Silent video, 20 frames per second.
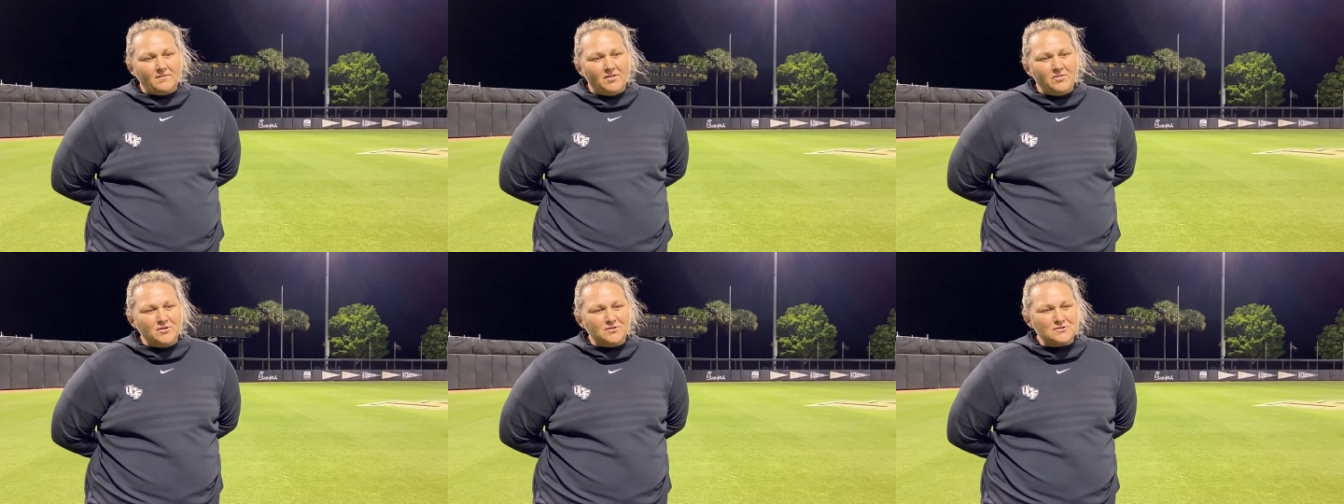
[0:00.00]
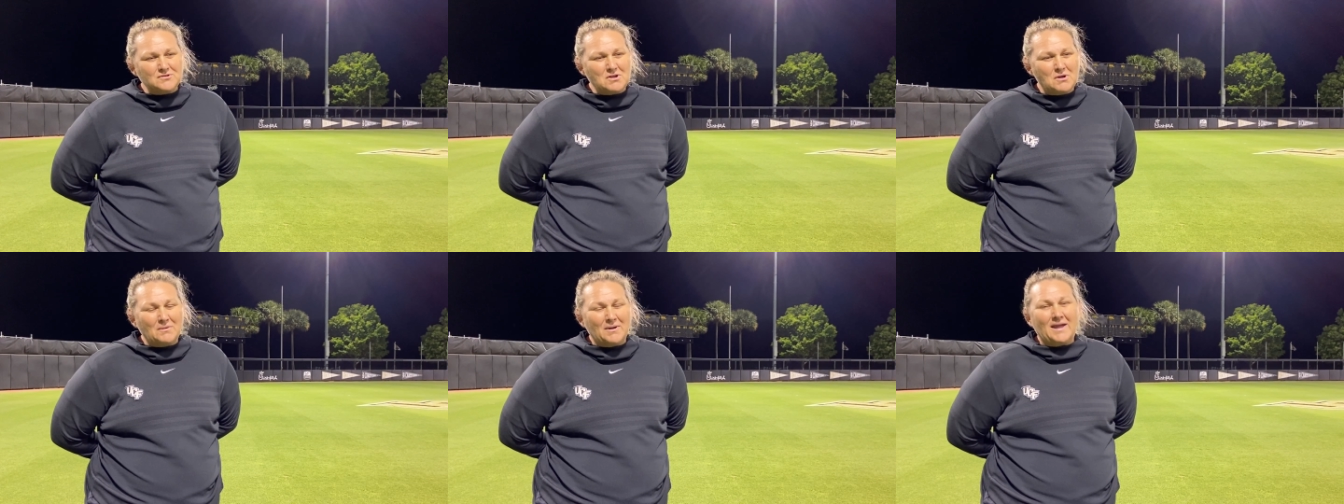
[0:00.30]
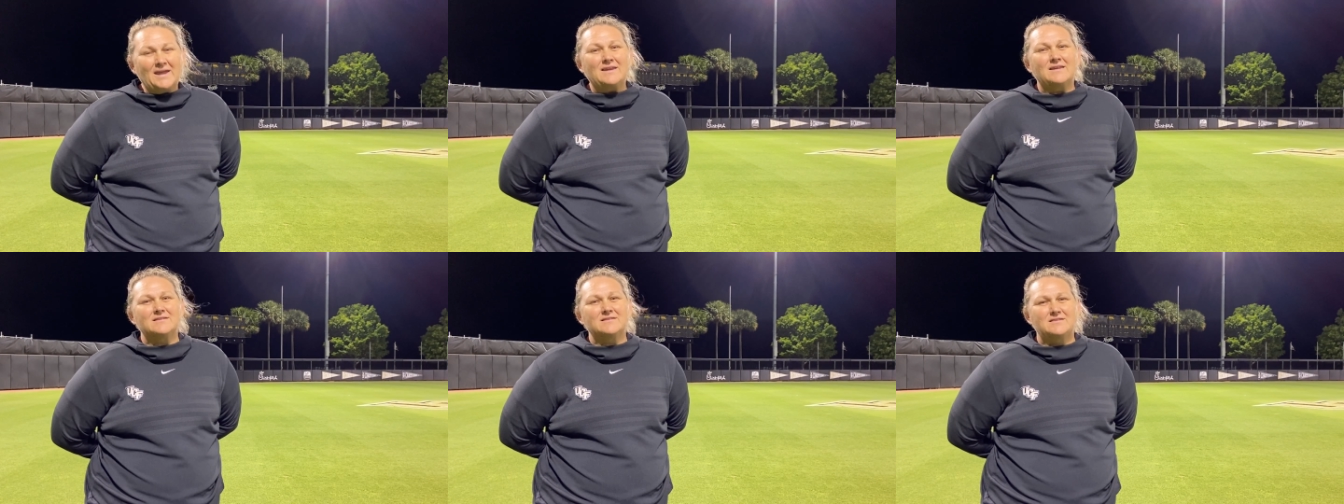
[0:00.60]
there's no
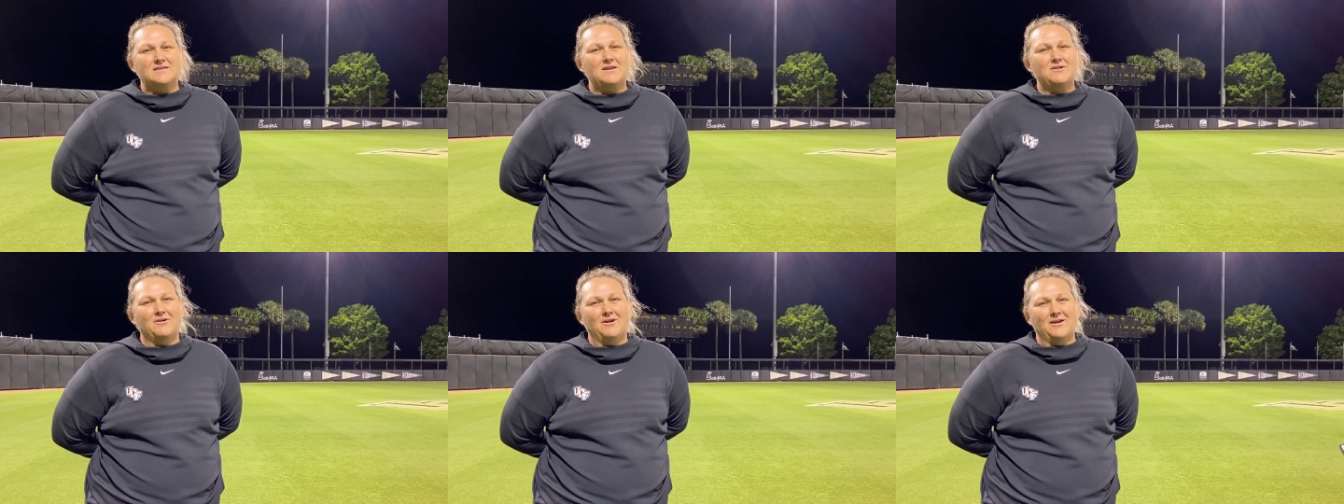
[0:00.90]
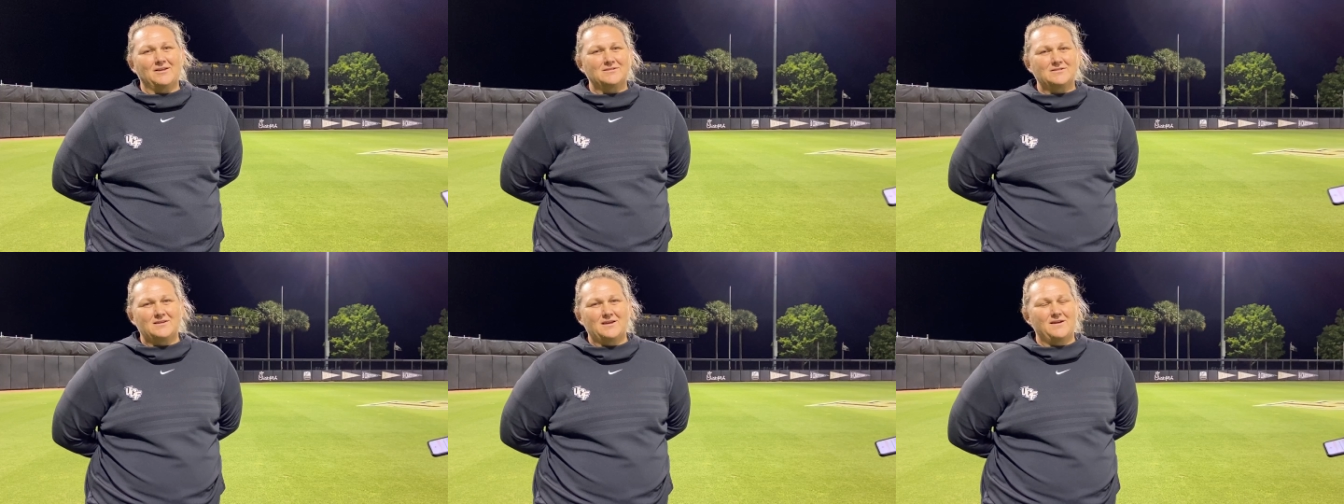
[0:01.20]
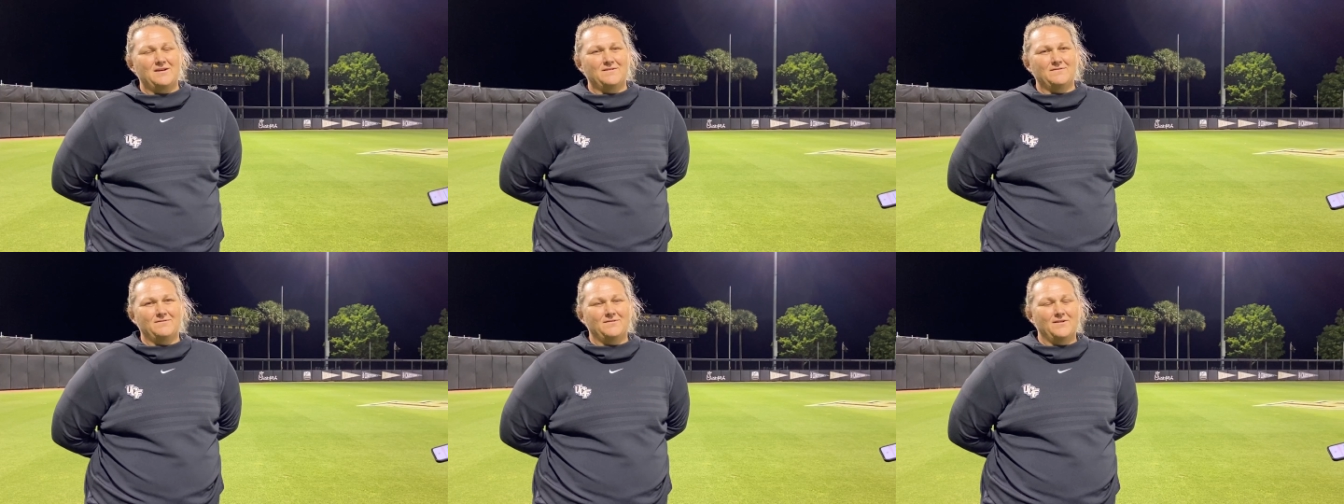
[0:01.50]
hidden secrets
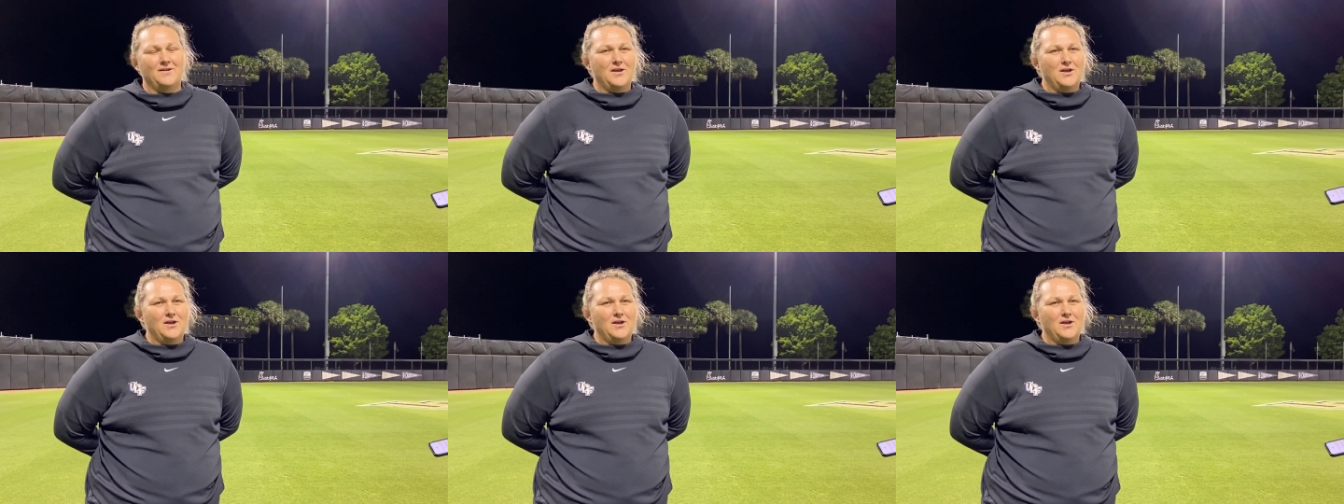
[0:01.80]
of,